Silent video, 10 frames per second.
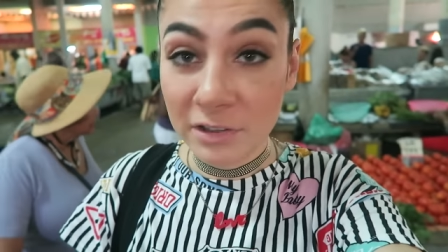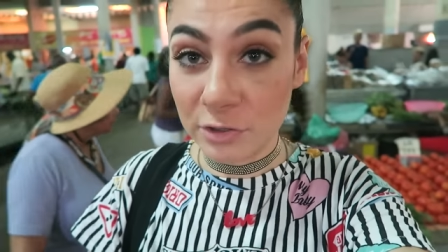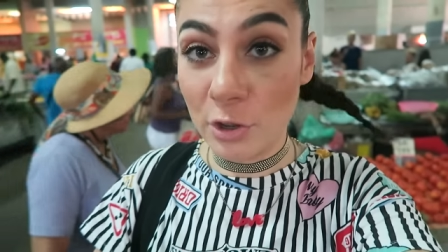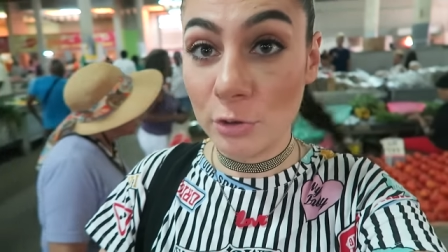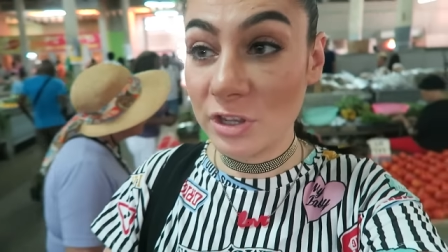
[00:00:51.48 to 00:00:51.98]

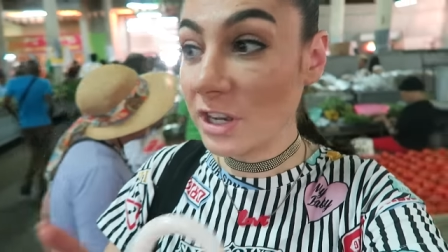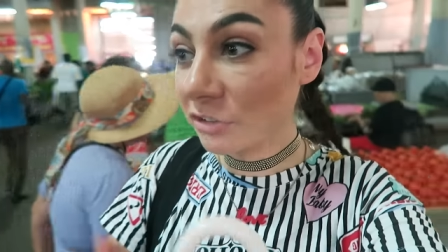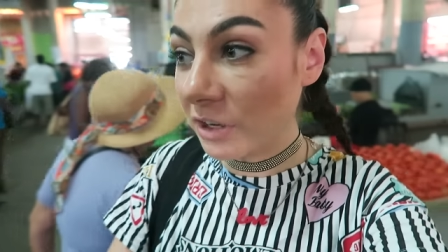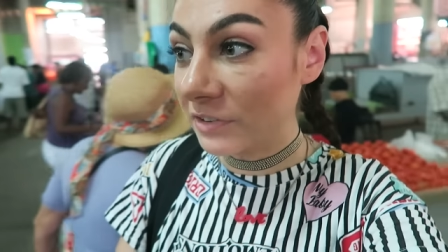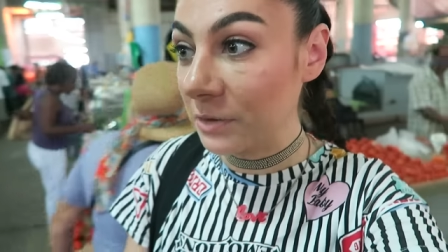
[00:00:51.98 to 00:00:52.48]
So the
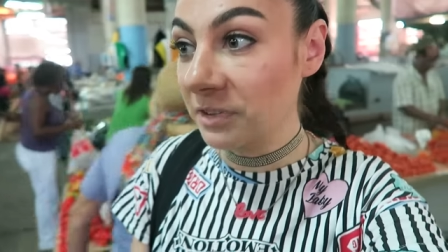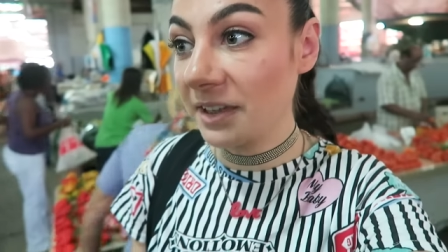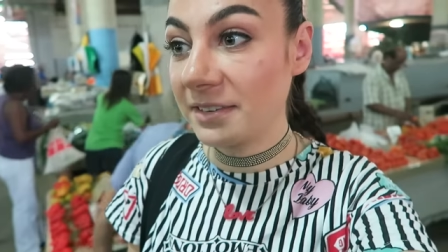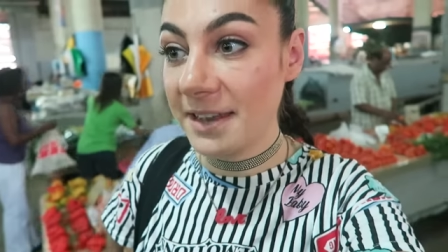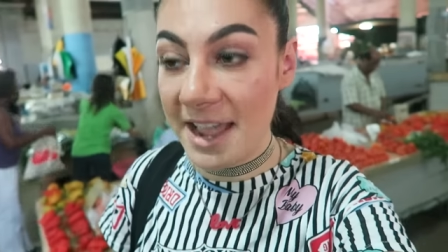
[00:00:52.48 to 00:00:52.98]
Dutch Customs
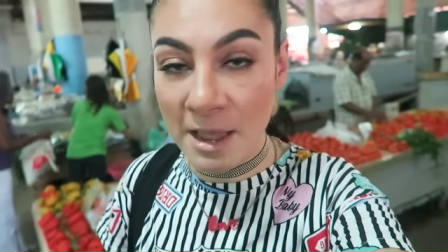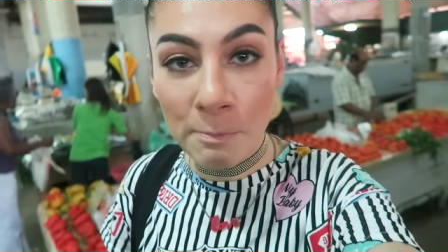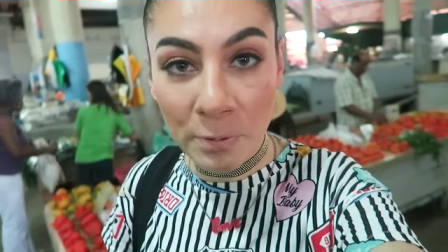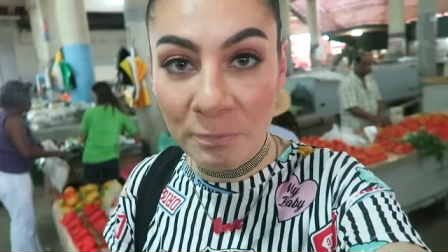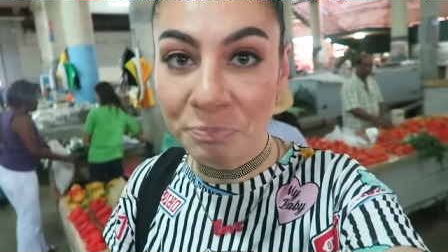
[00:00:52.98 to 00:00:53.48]
has an app,
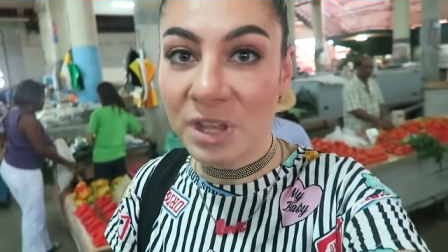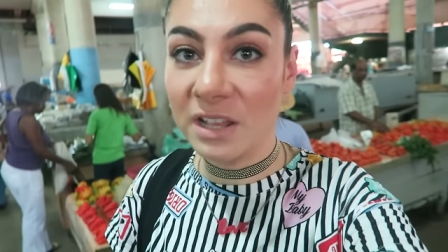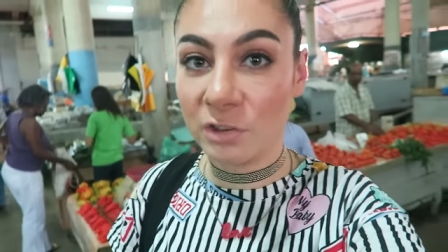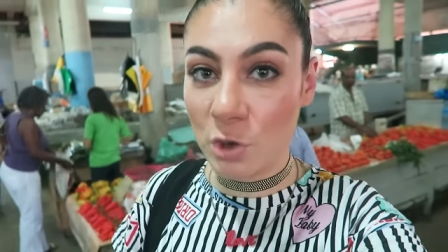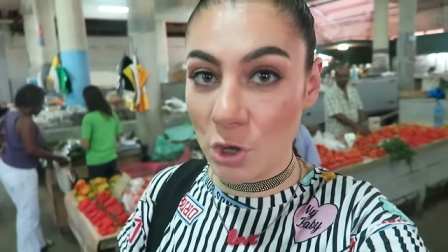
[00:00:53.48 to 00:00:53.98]

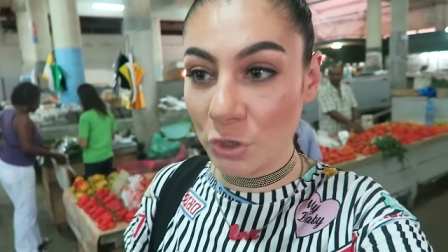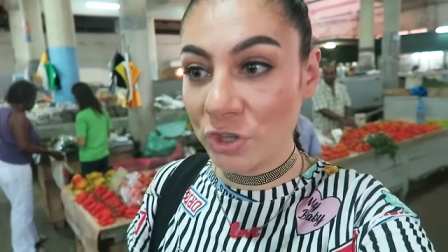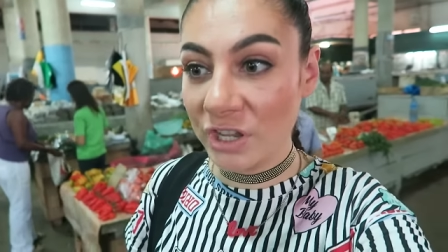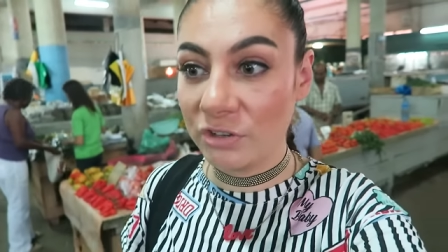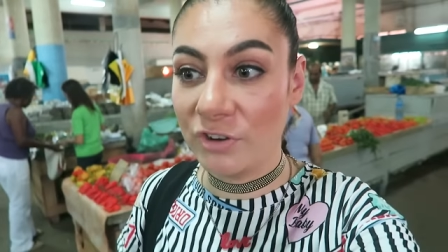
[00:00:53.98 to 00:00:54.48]
it's called
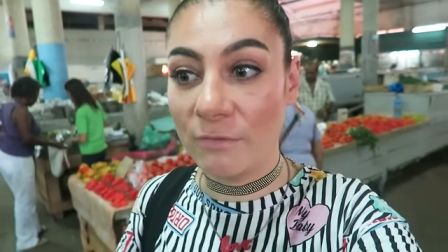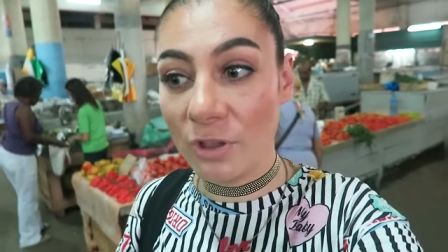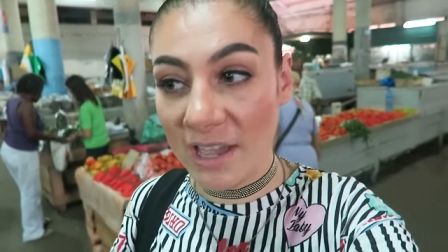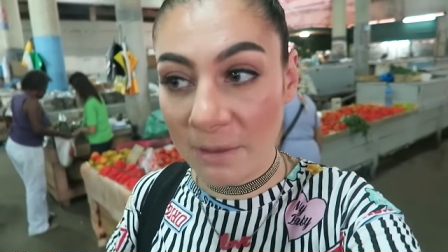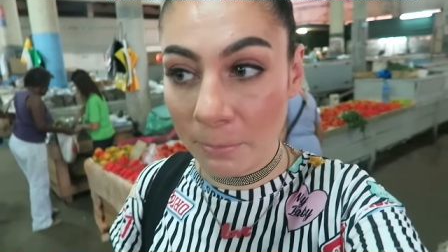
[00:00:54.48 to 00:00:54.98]
the travel
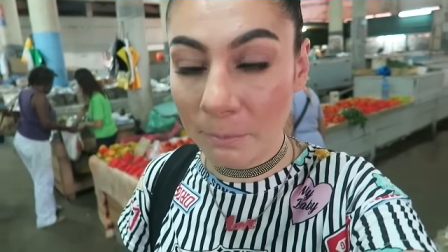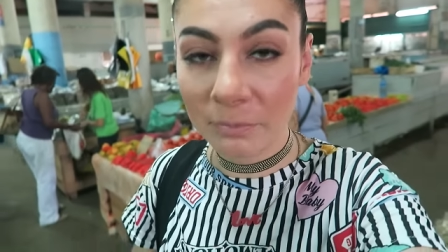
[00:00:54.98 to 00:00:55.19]
app,